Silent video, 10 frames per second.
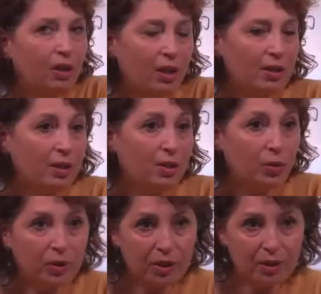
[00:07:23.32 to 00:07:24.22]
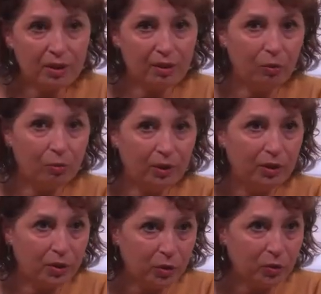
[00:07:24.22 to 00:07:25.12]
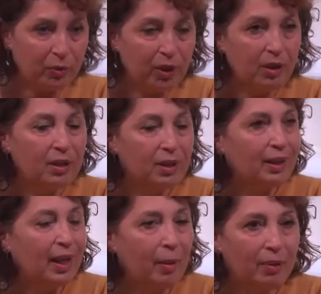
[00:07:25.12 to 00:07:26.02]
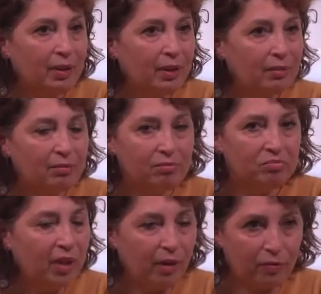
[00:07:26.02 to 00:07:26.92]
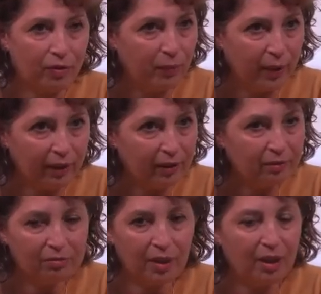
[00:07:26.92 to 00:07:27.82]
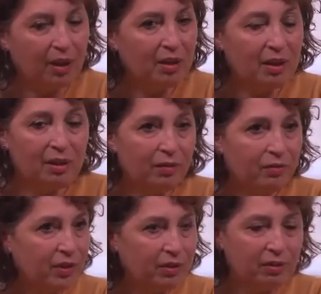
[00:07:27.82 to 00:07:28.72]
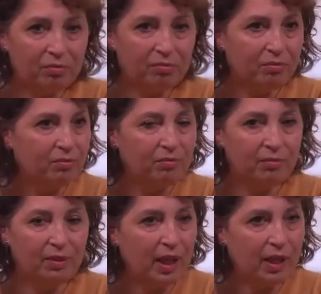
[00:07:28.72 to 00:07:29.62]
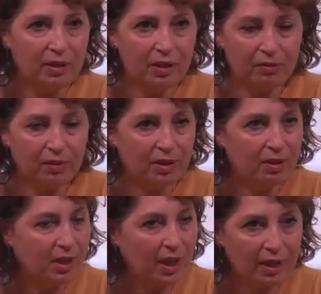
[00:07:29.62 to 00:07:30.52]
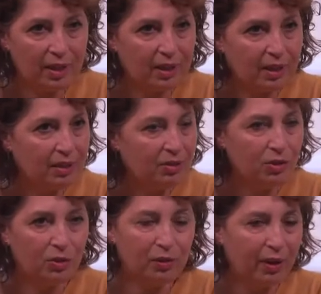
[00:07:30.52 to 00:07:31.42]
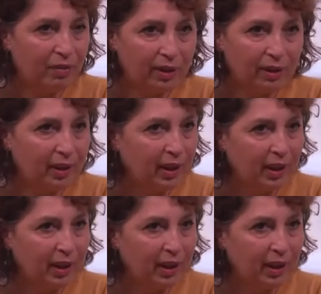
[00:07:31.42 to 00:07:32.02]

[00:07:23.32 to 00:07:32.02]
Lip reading: Holocaust distortion is a global issue because it can happen everywhere in different layers of the society, geographically,